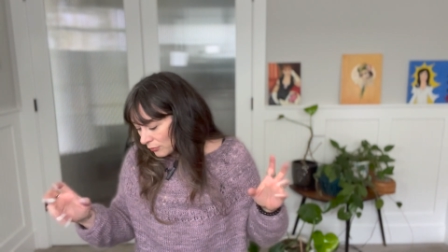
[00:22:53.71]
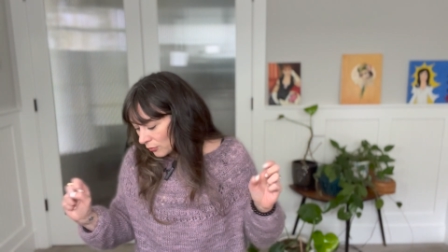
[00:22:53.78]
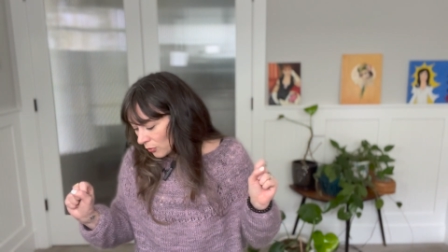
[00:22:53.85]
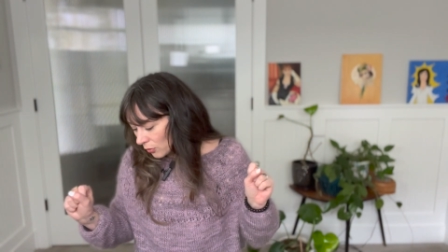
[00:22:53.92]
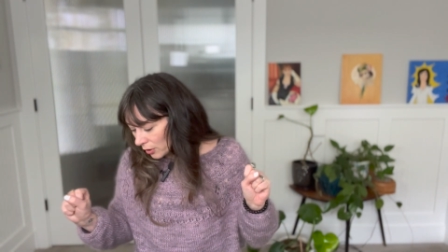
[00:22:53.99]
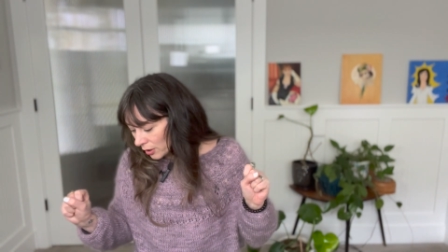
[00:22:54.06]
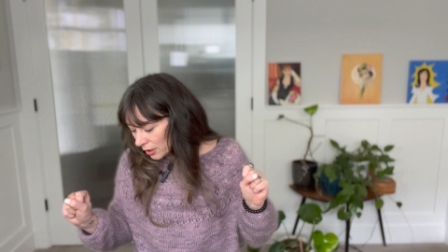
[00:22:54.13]

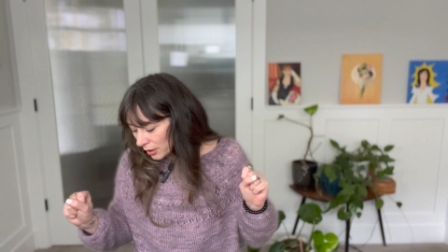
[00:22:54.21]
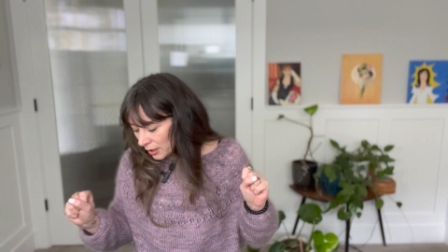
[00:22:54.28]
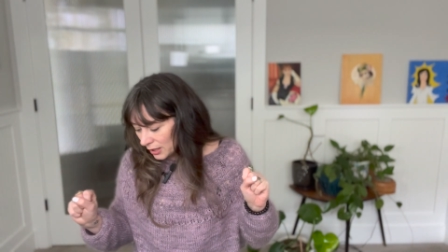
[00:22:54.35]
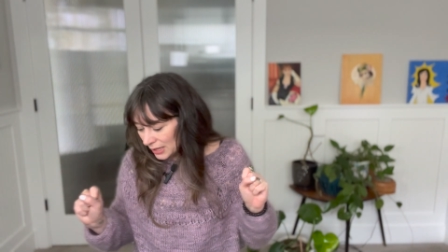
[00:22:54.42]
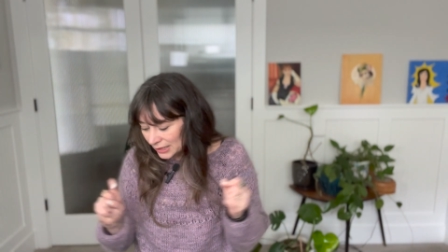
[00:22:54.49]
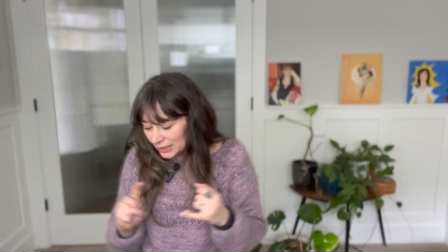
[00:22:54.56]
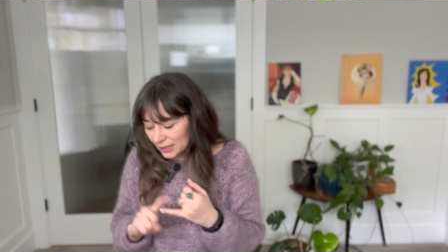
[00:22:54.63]
for
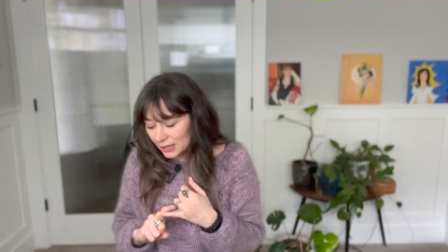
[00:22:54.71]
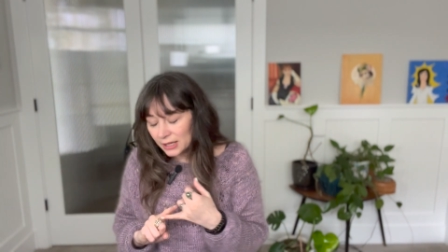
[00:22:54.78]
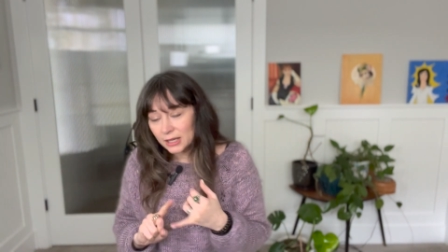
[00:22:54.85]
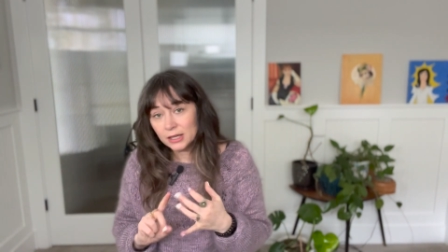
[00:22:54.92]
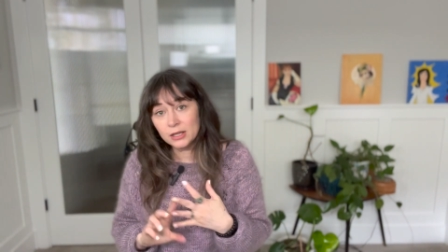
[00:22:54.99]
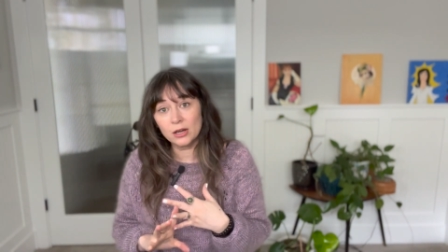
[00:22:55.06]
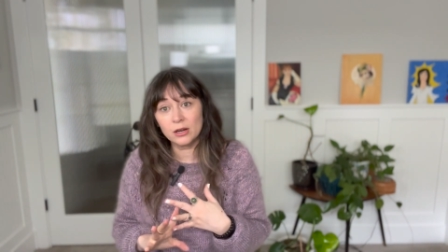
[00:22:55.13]

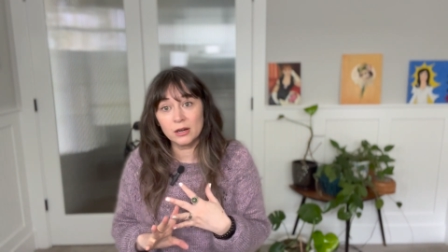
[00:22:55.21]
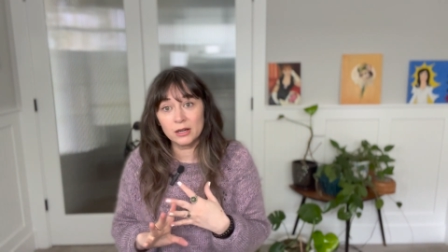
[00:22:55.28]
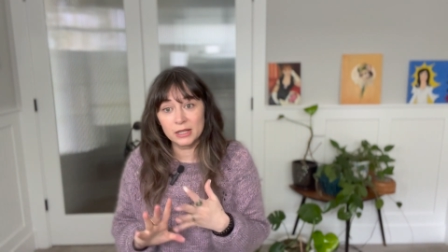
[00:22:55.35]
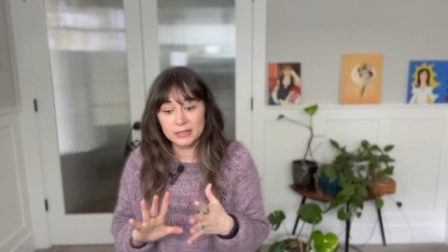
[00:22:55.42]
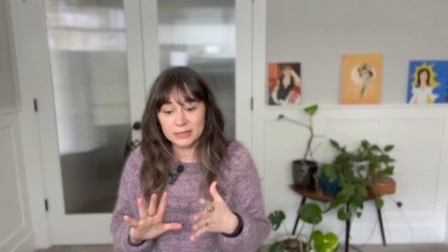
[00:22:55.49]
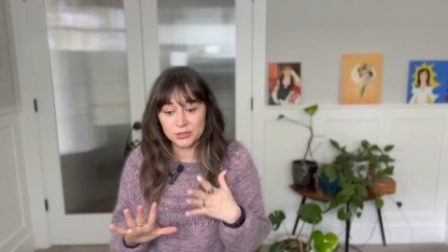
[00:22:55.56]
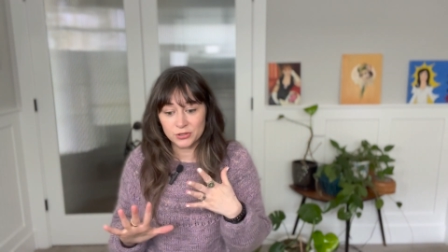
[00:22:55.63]
knitting, yarn,
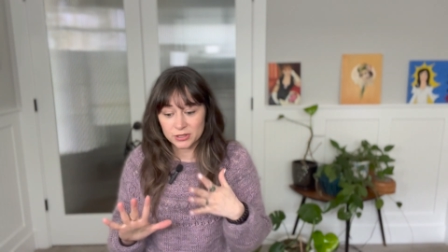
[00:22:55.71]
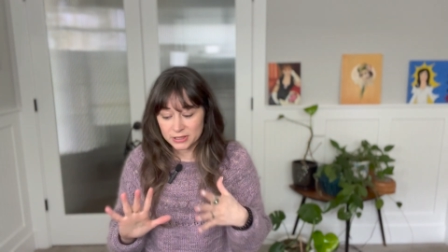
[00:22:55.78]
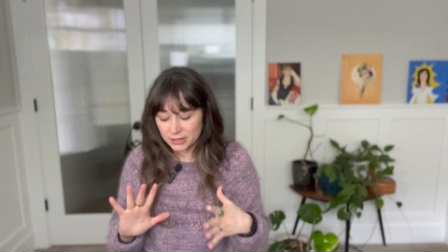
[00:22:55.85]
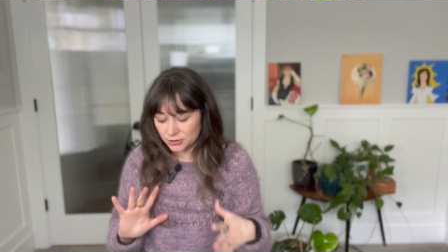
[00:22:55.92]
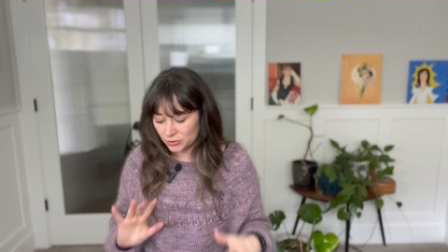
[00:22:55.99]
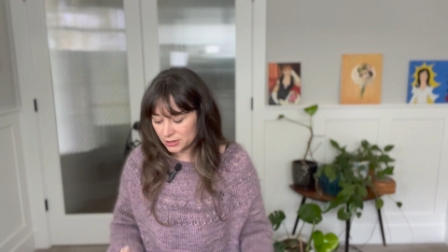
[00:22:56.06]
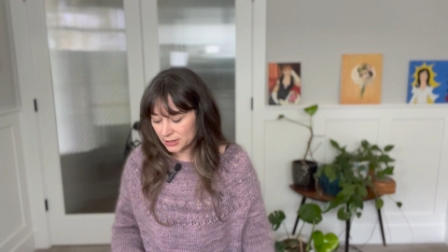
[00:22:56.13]
etc.,
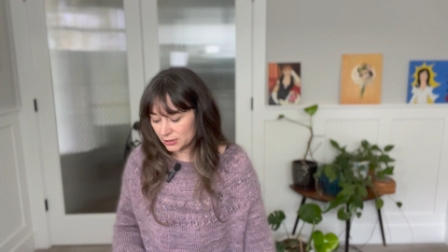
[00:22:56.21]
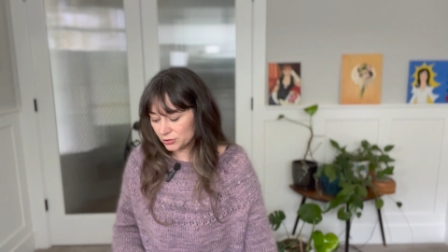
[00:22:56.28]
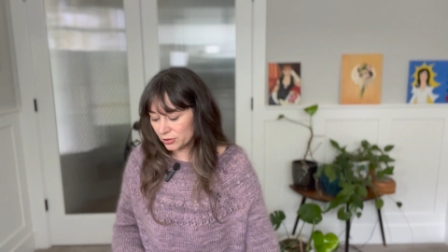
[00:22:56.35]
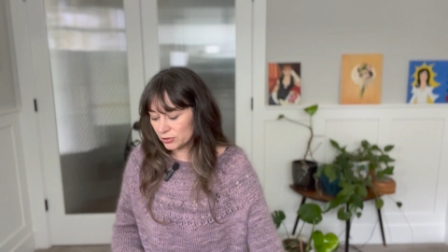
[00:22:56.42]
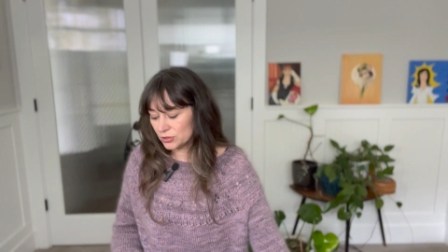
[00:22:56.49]
etc., etc.